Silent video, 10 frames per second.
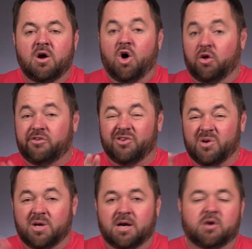
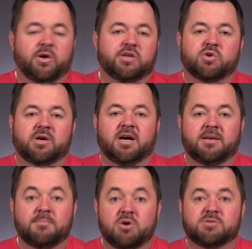Also a quick shortcut
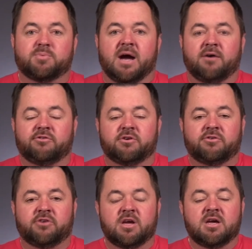in most
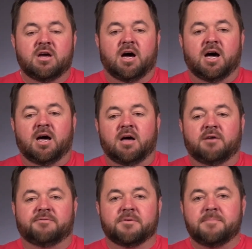browsers for